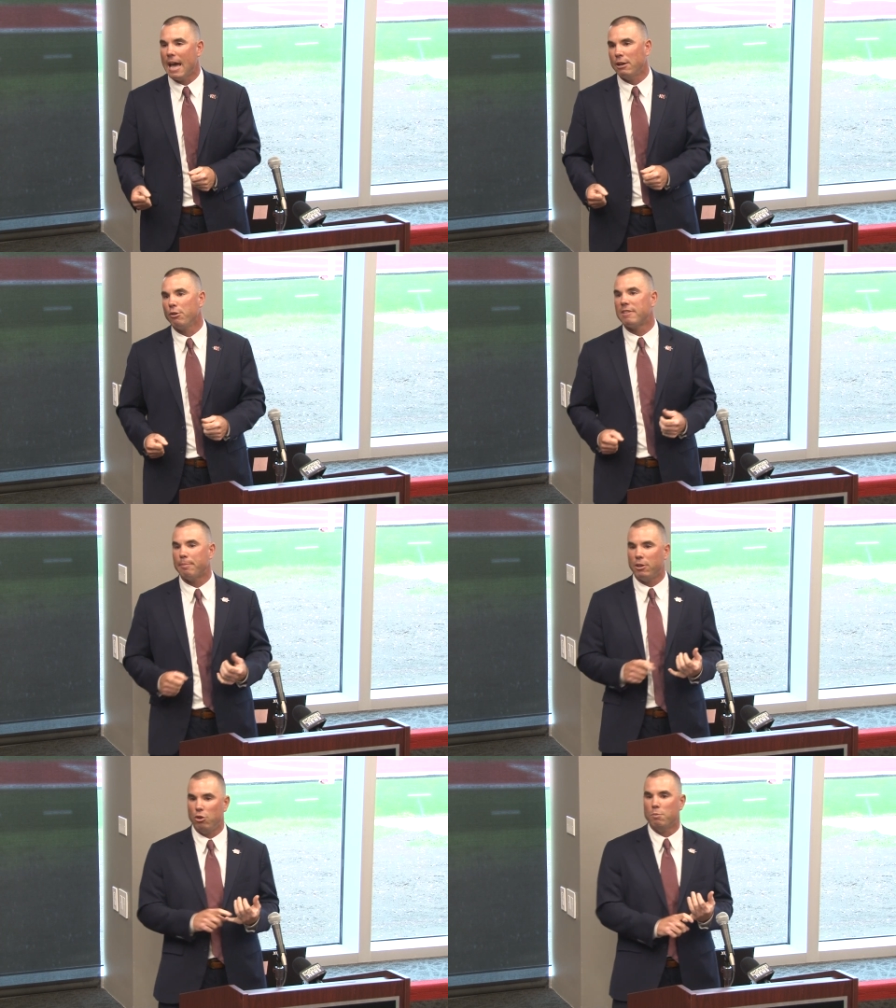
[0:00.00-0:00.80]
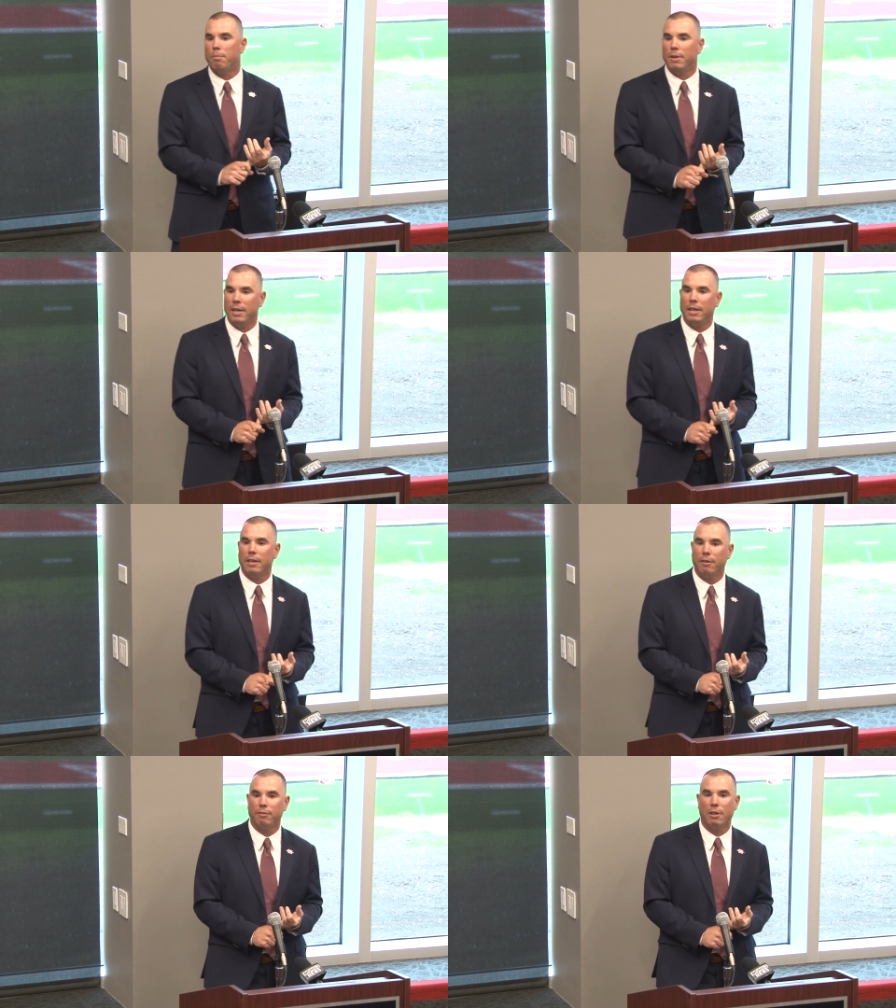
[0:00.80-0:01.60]
I know the type of human being he
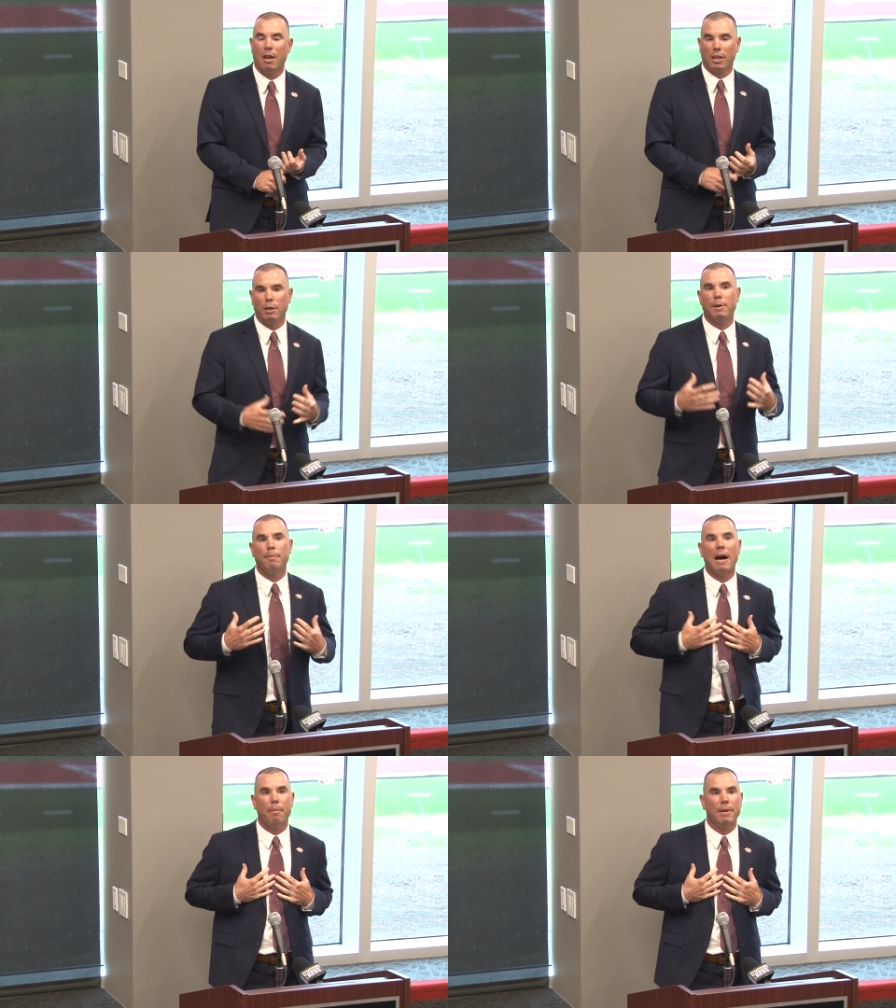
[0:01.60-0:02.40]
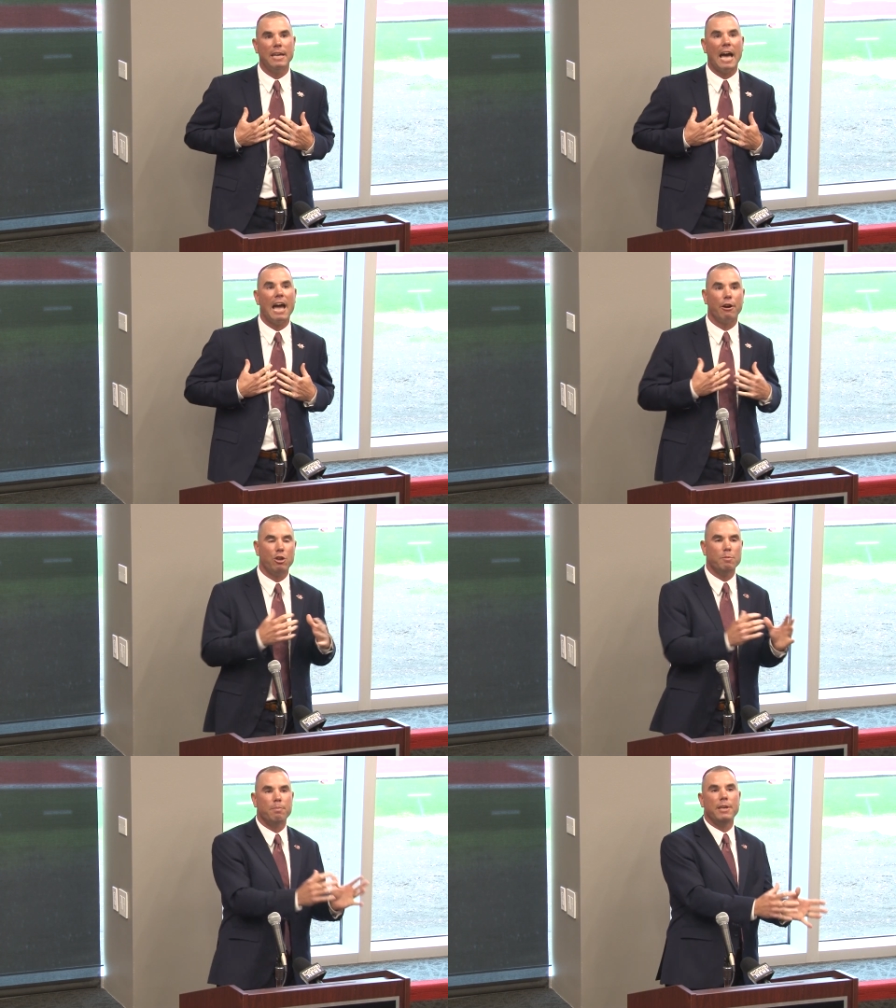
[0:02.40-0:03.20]
is. A little bit about me I hire
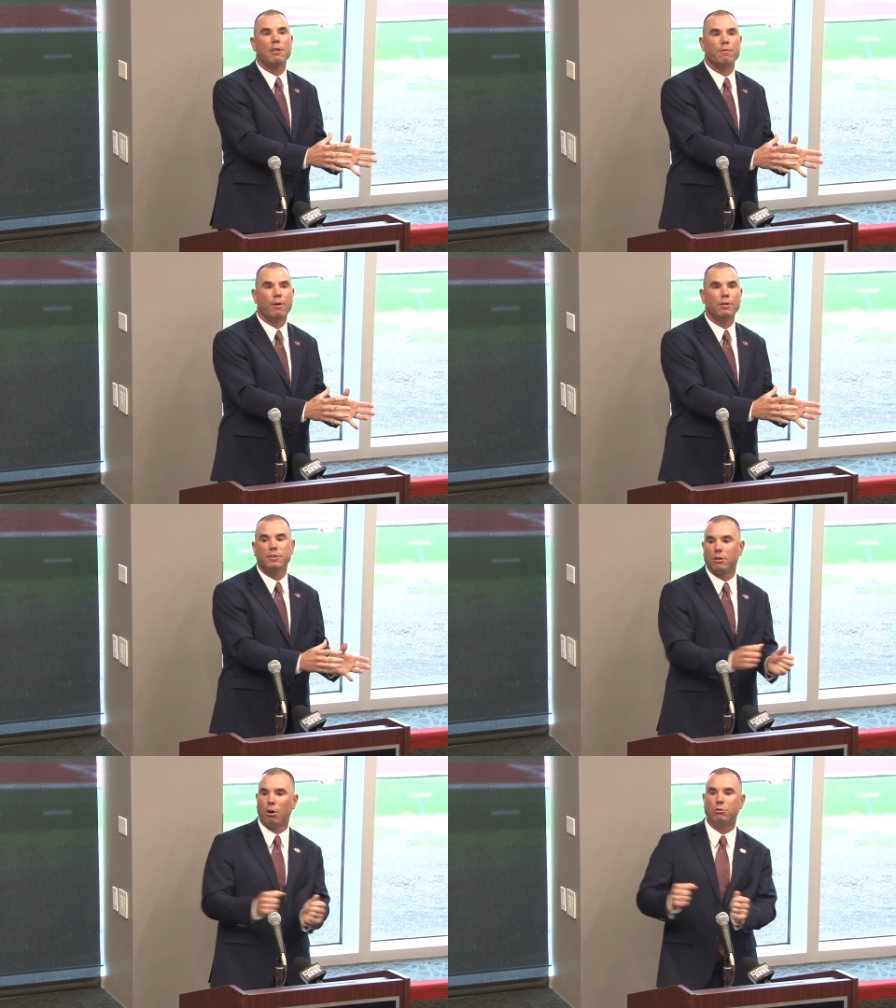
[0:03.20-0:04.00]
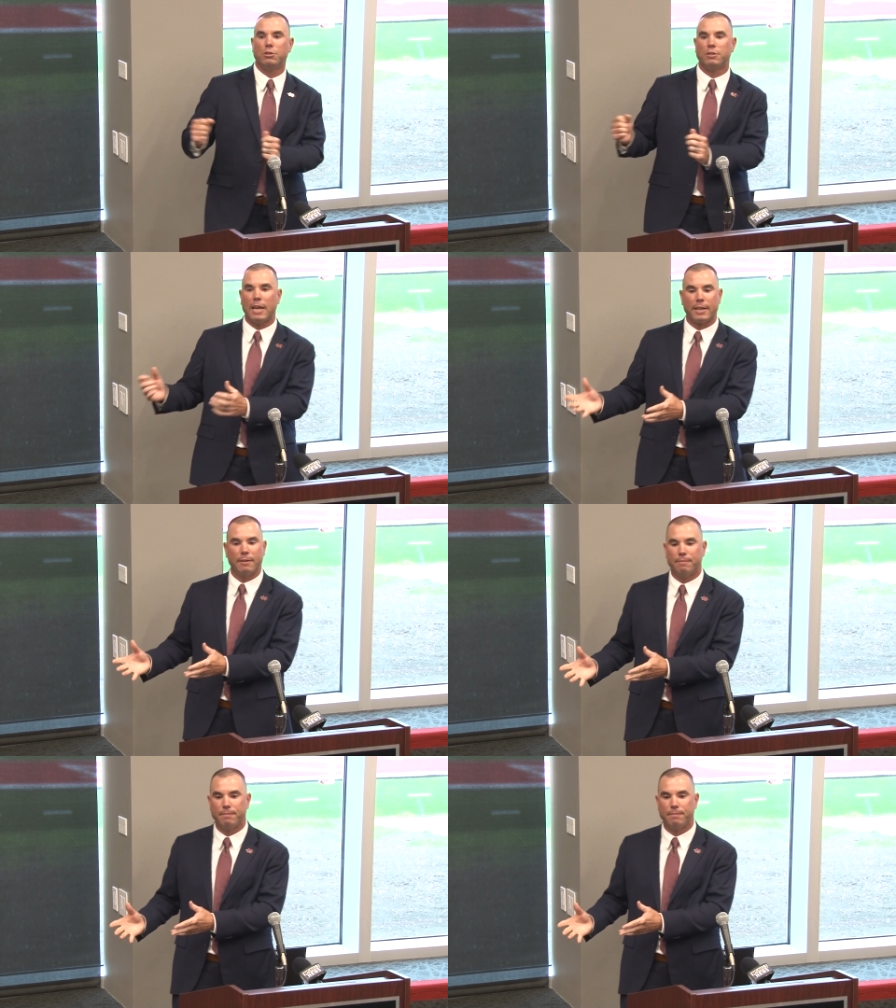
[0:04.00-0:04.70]
human beings first and coaches second.